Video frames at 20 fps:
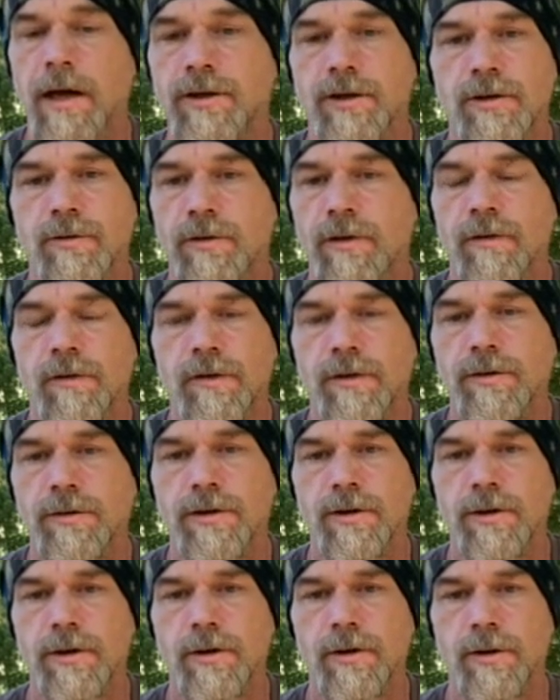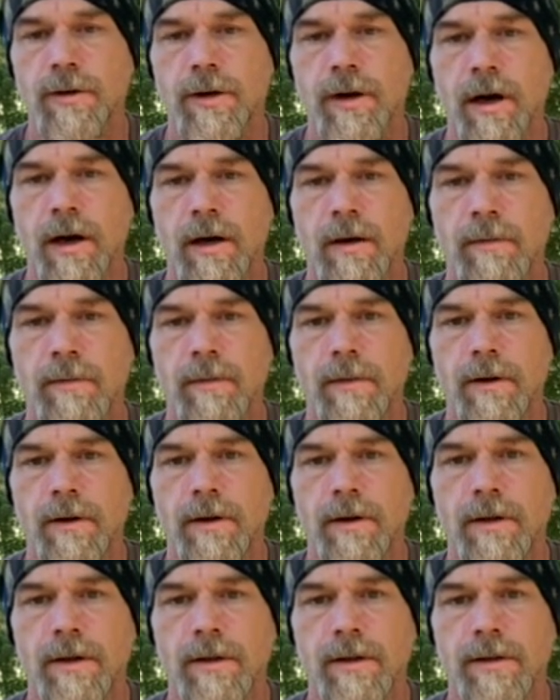I just refuse to do it. Um,
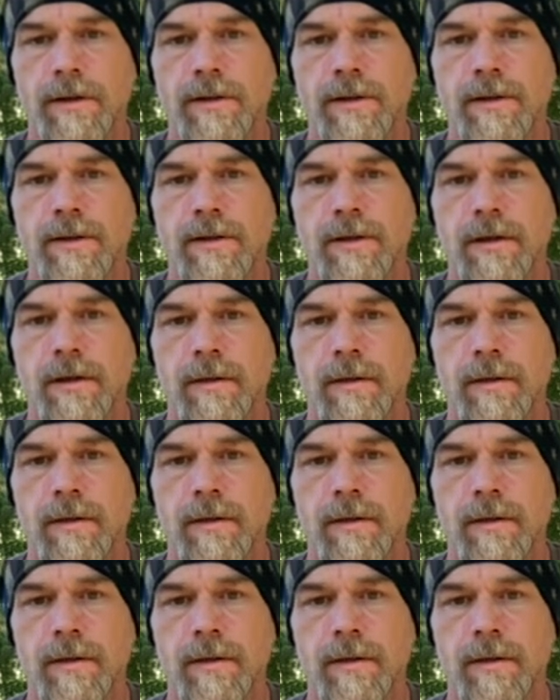it it's